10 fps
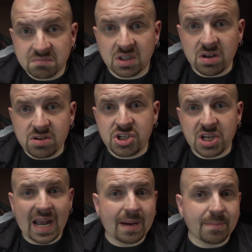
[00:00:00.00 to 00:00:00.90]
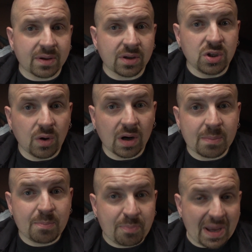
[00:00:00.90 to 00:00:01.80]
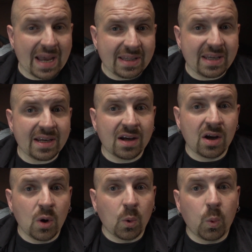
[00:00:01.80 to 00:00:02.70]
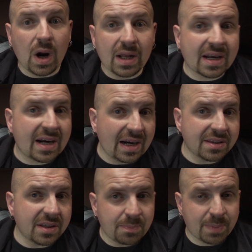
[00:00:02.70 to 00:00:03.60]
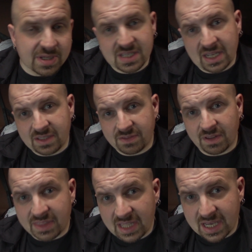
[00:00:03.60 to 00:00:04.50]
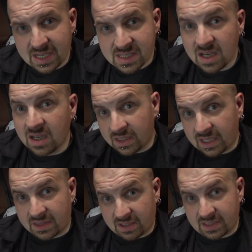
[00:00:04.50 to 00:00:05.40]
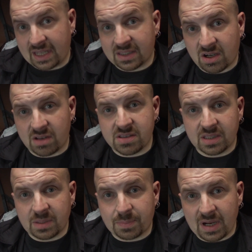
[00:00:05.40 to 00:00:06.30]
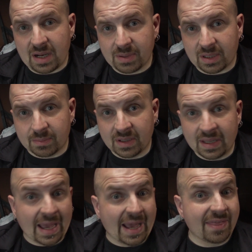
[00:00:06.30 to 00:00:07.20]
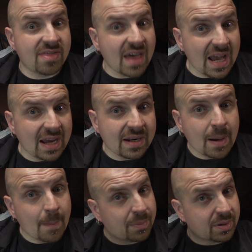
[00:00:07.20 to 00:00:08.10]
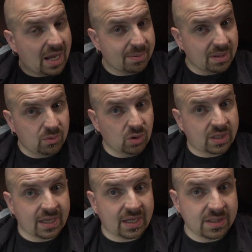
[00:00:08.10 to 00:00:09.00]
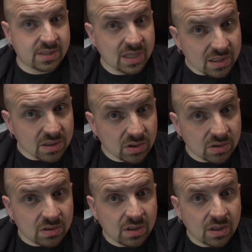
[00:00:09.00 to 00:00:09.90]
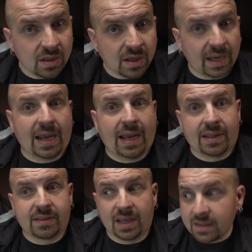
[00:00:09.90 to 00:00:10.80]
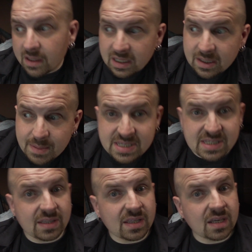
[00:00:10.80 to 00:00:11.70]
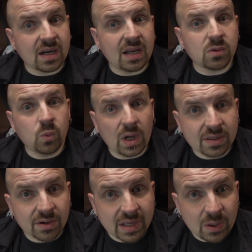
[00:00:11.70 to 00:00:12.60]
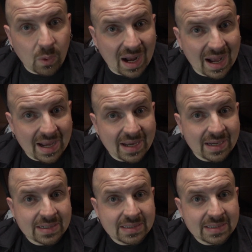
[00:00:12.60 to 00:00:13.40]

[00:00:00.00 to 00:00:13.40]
Good job. You are banning 100% of the things that are not causing the problem. And then problem will can continue. And then they're going to be sitting around wondering why